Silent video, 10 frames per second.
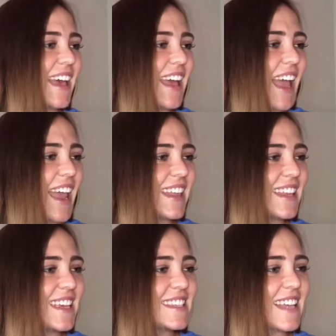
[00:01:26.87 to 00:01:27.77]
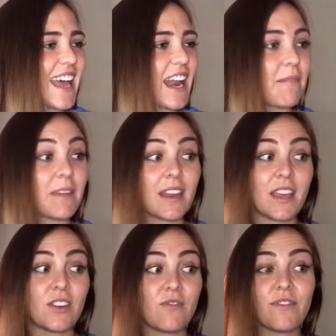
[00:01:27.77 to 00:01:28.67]
Haley said, I'm getting
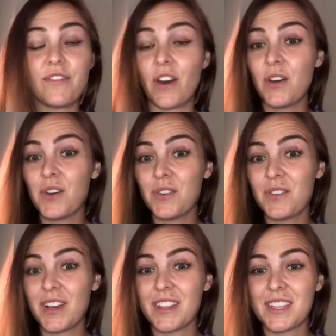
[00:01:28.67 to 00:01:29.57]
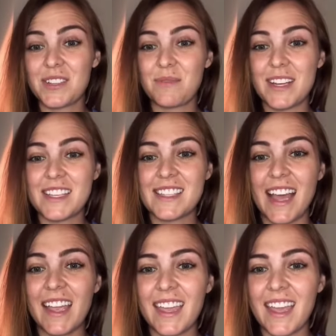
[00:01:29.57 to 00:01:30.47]
a new phone on the
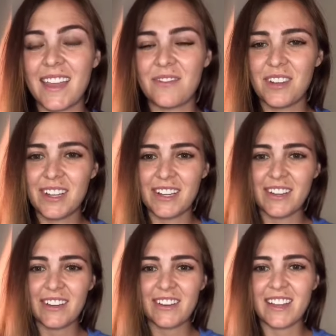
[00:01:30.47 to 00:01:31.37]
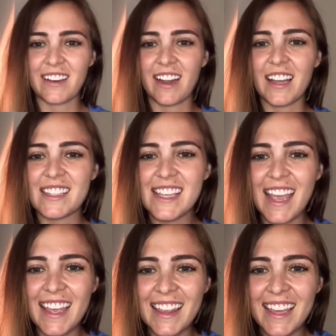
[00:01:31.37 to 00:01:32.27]
22nd. Woohoo! Congrats,
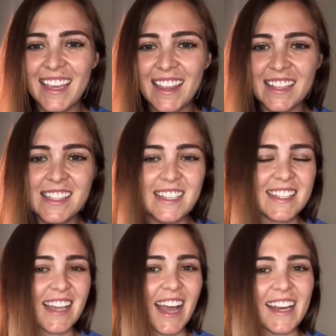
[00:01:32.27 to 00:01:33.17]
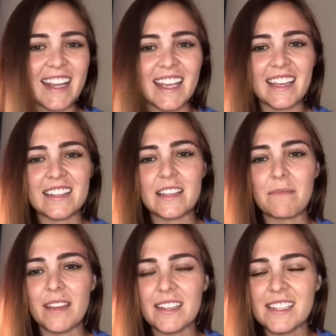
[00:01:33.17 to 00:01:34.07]
Haley. That's exciting and
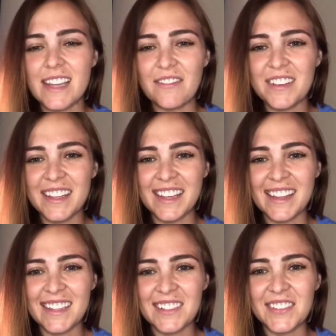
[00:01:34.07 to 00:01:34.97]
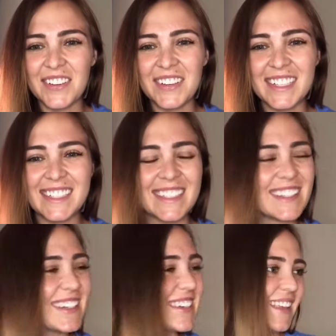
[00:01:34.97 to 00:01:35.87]
something to definitely look forward
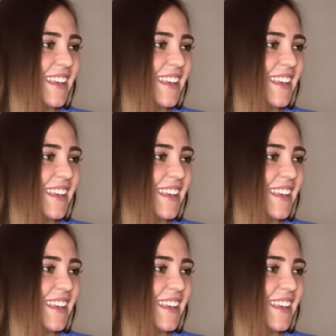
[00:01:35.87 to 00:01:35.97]
to.